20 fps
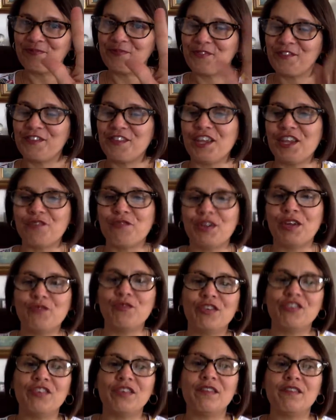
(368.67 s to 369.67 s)
secret,
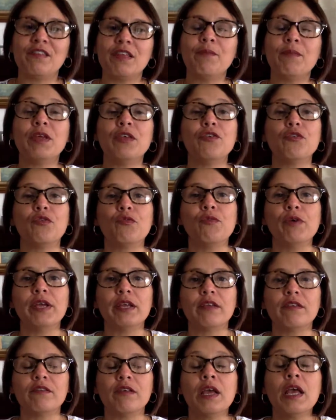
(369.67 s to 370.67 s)
which is theming your
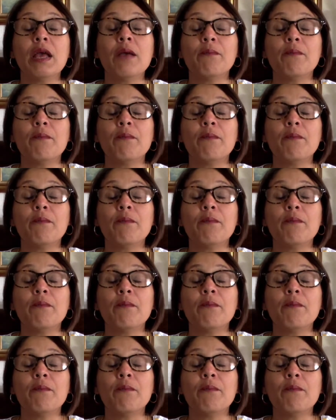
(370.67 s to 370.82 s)
weeks